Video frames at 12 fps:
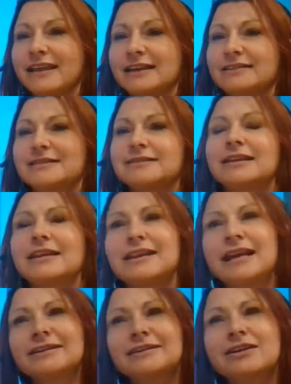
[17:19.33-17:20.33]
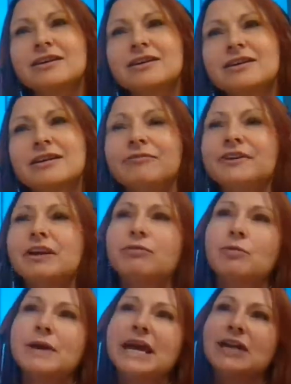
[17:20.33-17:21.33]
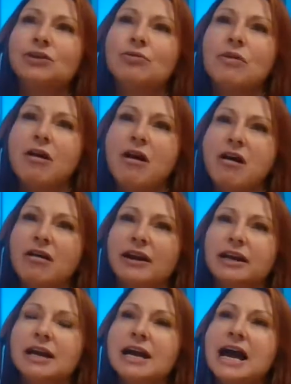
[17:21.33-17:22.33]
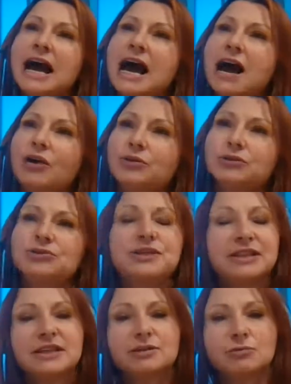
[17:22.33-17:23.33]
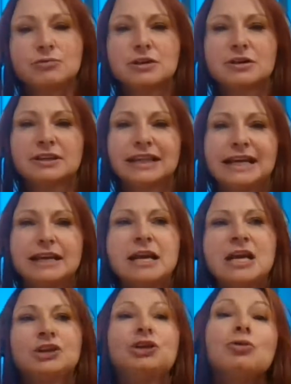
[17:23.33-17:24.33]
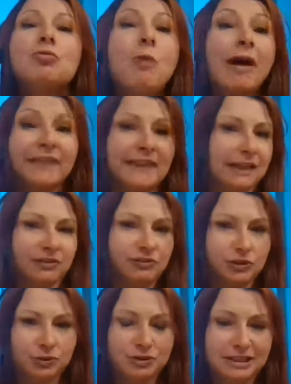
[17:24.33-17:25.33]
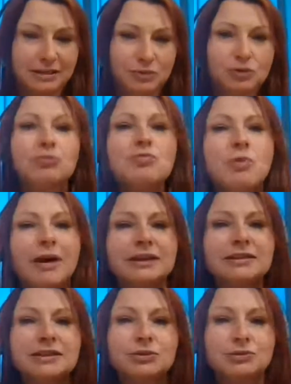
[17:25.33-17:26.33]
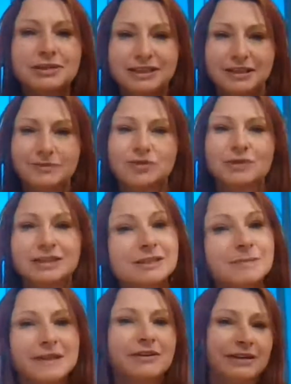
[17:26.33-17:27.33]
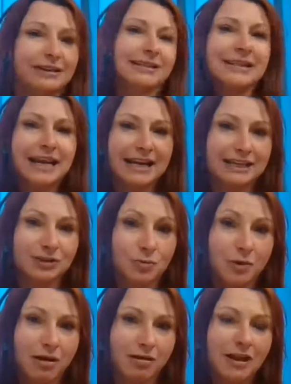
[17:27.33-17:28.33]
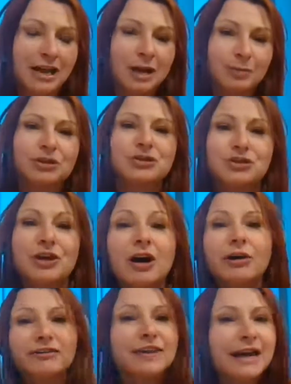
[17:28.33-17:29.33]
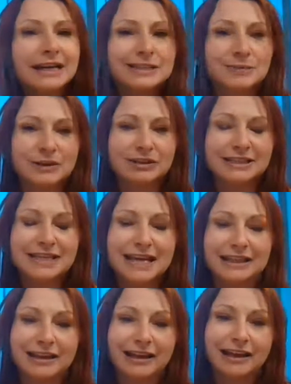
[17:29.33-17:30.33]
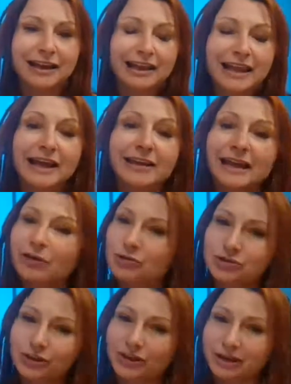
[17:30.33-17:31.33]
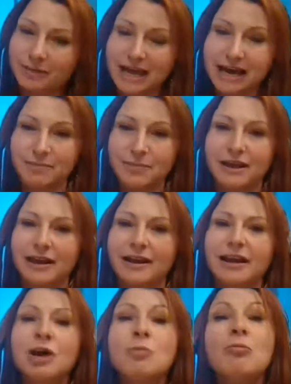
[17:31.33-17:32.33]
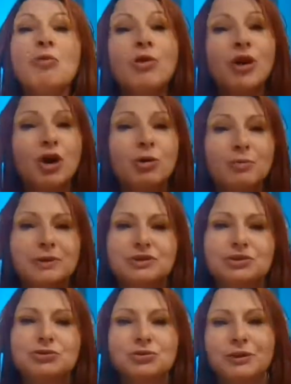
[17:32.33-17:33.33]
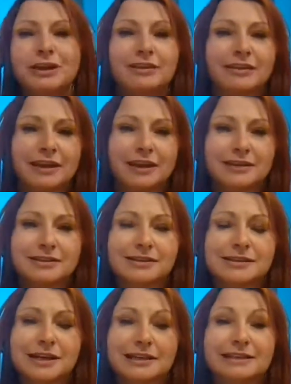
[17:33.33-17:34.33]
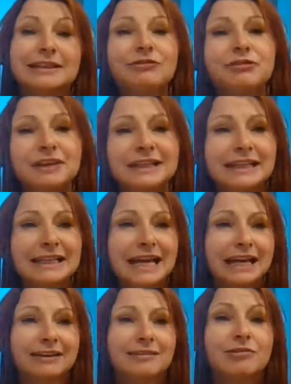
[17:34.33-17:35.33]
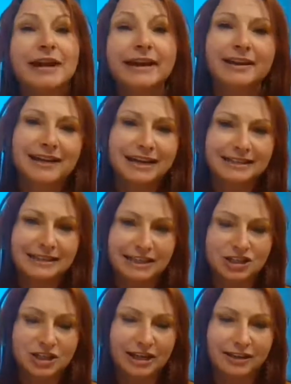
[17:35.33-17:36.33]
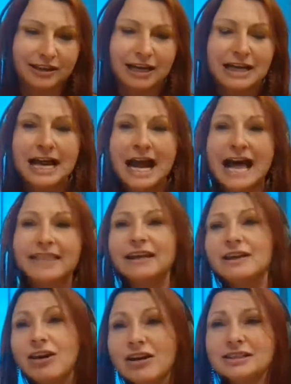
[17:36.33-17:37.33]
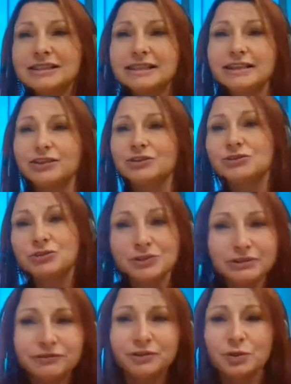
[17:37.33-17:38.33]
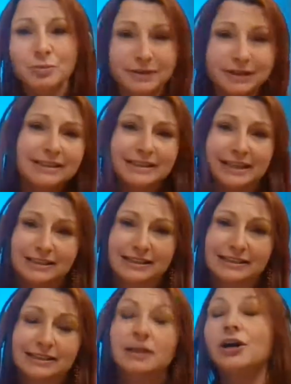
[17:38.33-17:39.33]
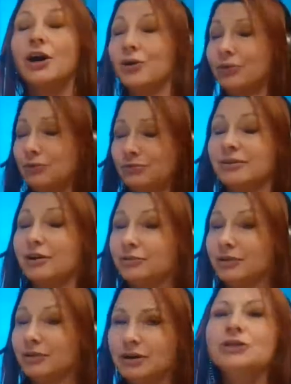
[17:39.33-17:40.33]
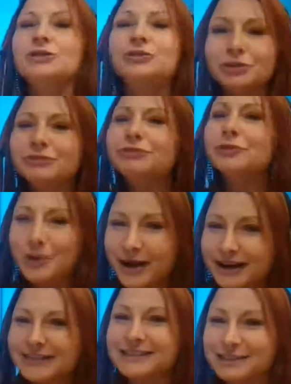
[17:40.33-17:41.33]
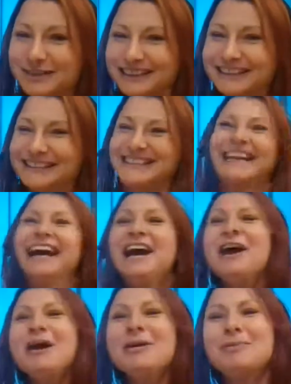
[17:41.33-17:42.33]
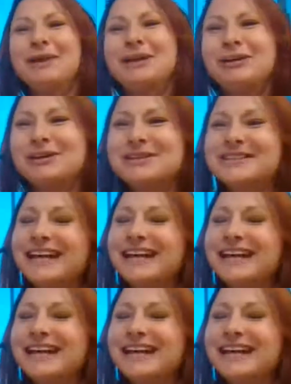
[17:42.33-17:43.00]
that comfort of where you are and how you see the world, then you want that for your team. You want your team to experience that as well, because if they experience that, then they're also going to be happy and more open to doing things differently and recognizing each other. And then lastly, do it for your business. No. Do it for your customers because